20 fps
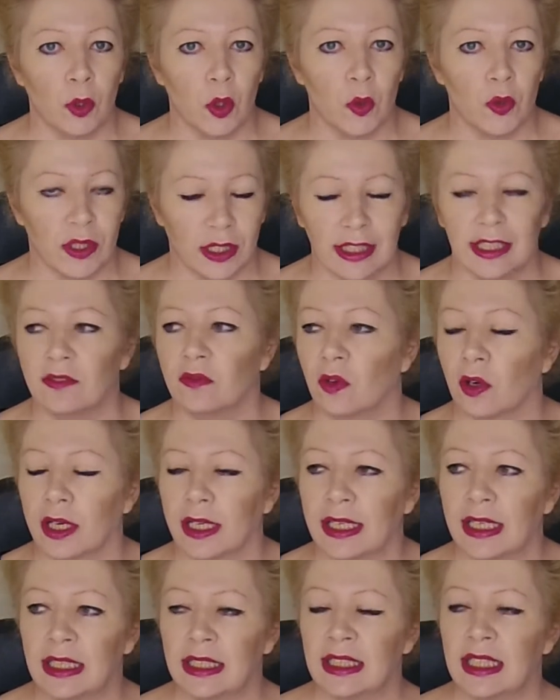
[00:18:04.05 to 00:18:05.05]
your
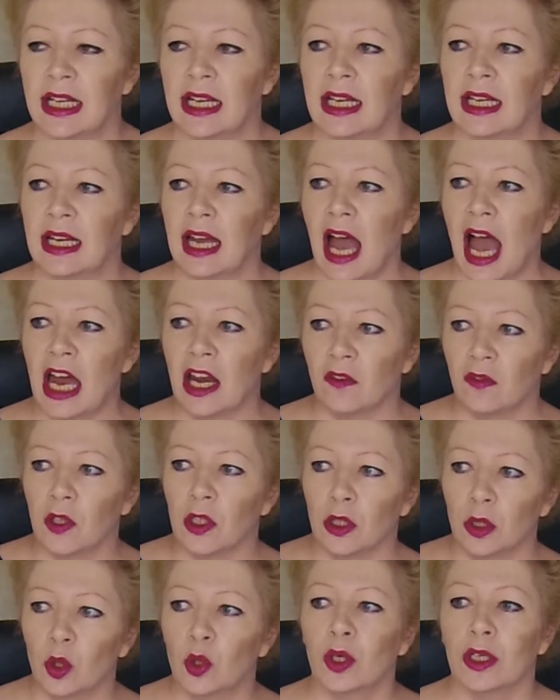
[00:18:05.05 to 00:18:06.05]
delivery. And if you
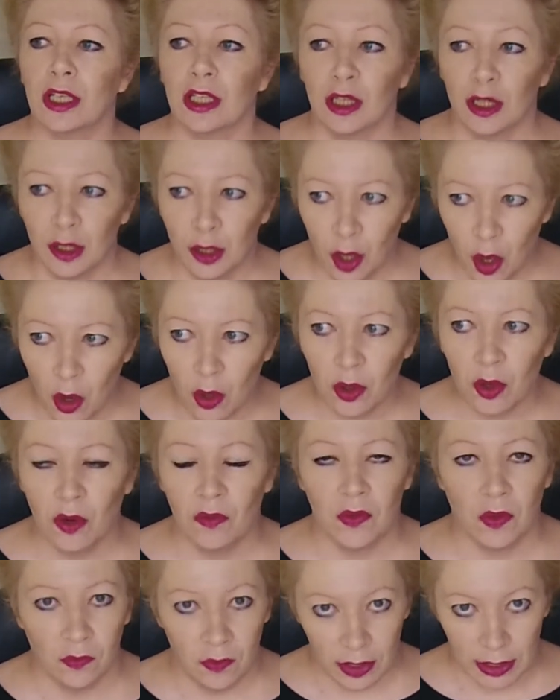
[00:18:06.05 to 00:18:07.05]
look at a lot
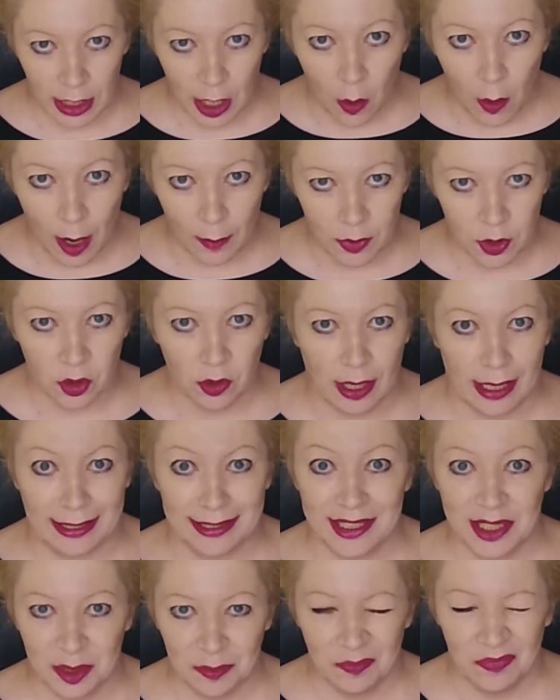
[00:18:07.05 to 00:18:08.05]
of the video
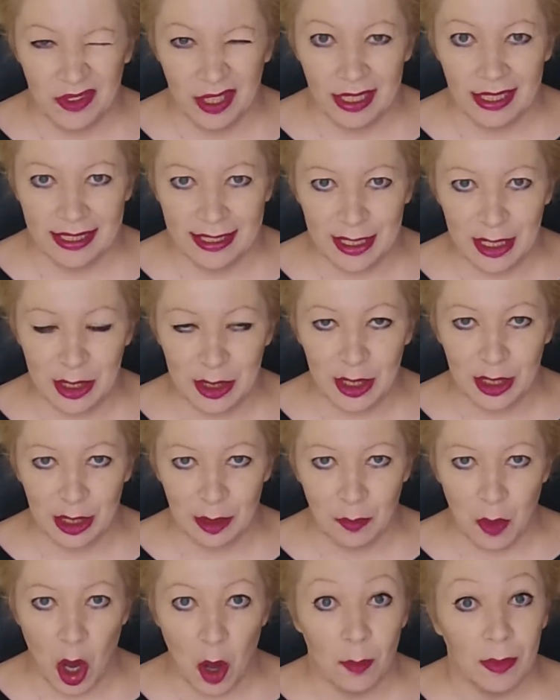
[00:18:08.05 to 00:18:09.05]
abstracts that exist at the
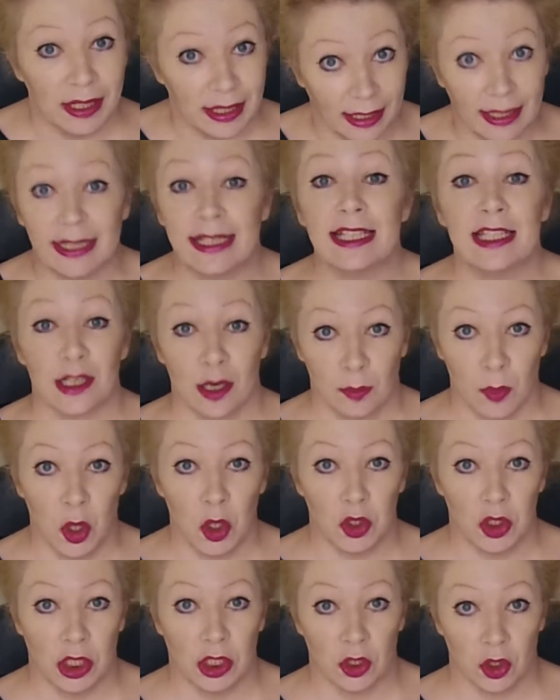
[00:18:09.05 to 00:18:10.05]
moment, and it is an
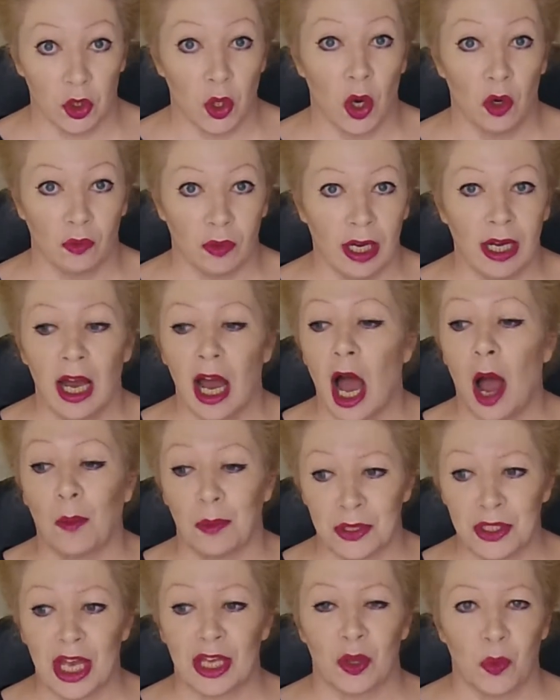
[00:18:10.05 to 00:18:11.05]
emerging genre, I
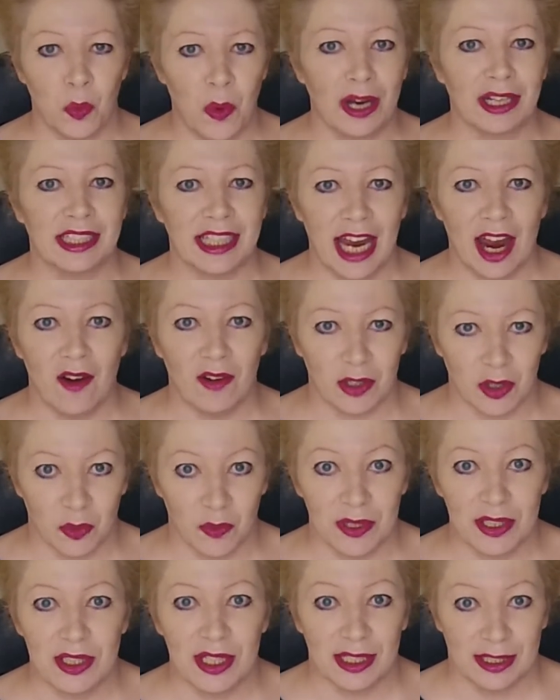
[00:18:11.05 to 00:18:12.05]
would say the one
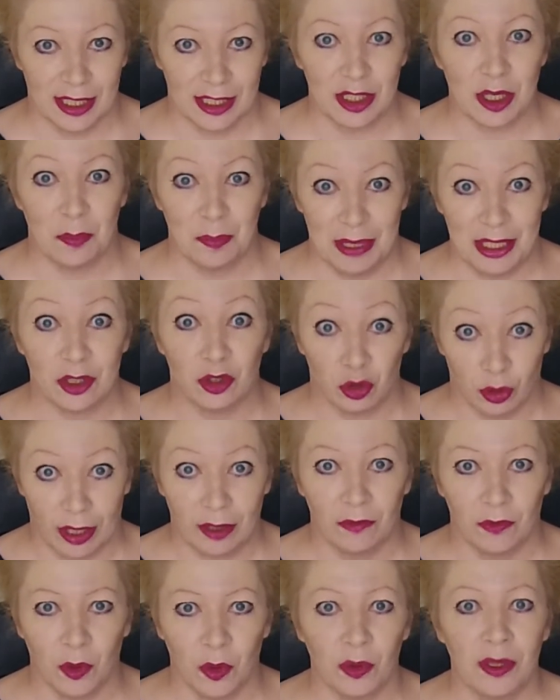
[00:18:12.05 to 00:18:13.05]
characteristic that's a bit
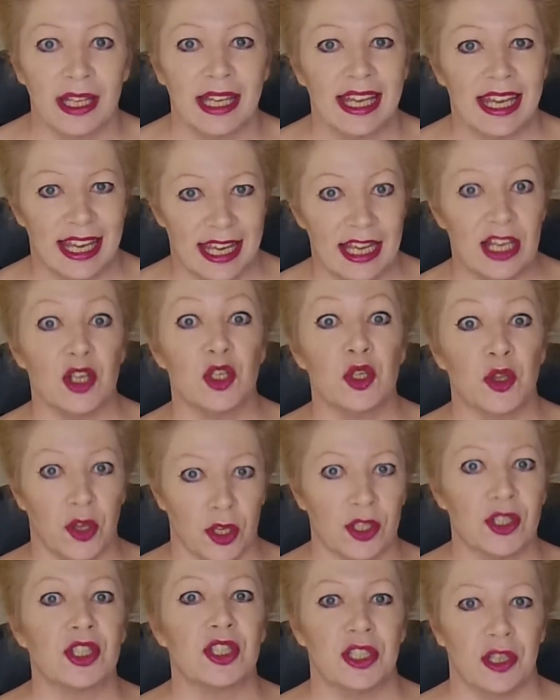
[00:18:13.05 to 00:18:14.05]
dreadful is the
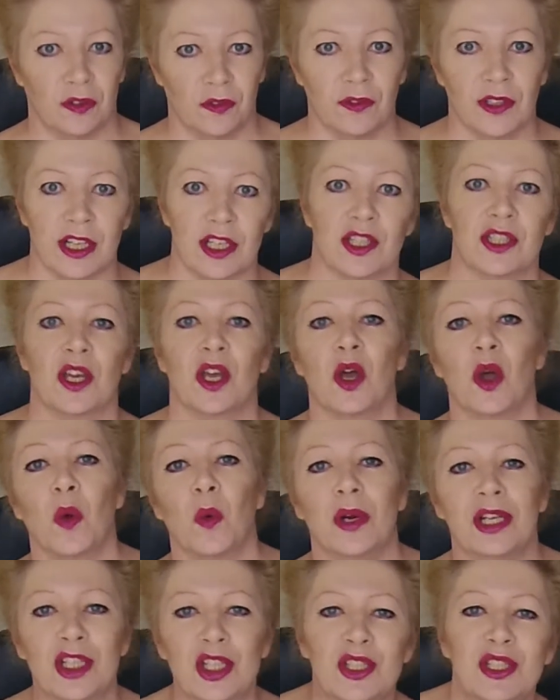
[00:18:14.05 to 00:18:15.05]
stiffness.
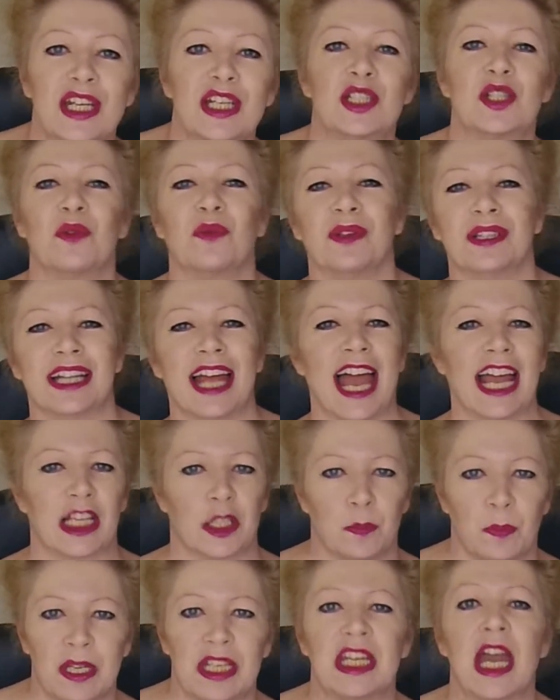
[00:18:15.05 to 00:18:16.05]
We just need to
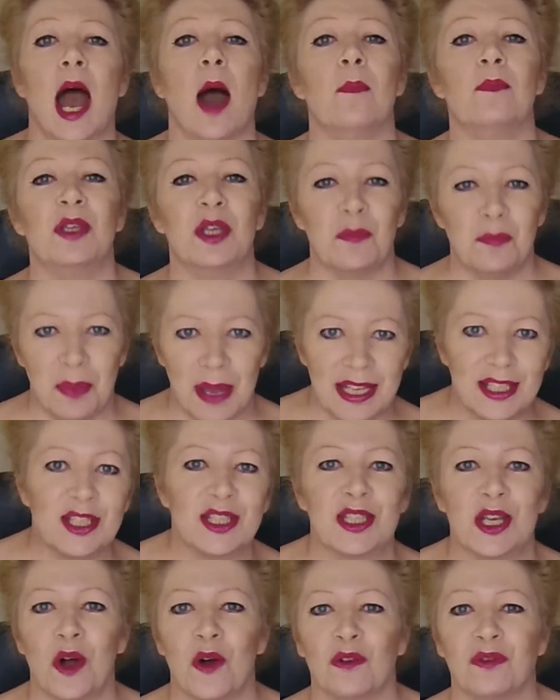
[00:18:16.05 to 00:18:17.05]
relax, become your best
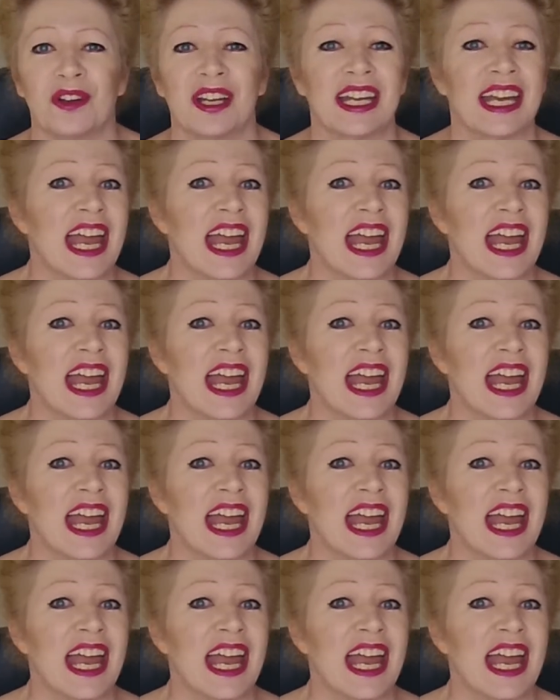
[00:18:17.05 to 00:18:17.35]
self,